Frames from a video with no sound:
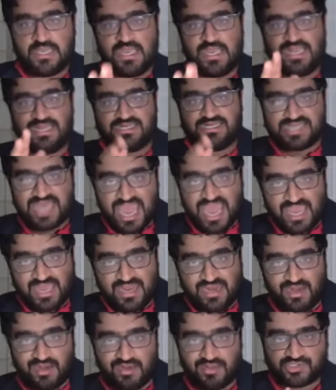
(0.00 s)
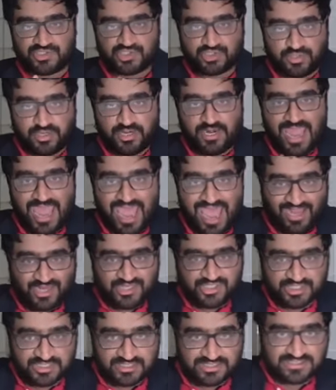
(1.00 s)
intend certain
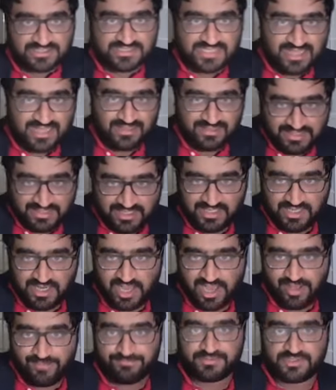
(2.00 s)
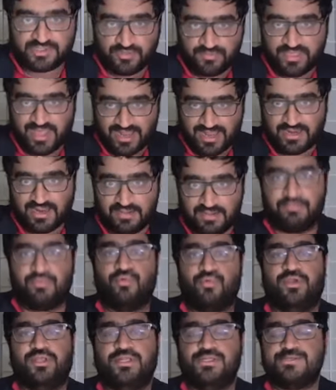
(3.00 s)
actions that lead up to that
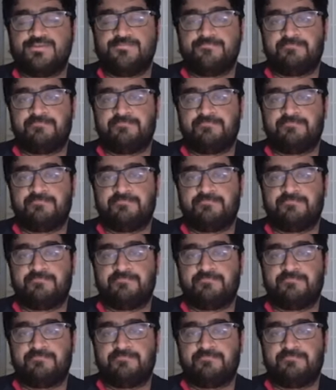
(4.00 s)
endpoint,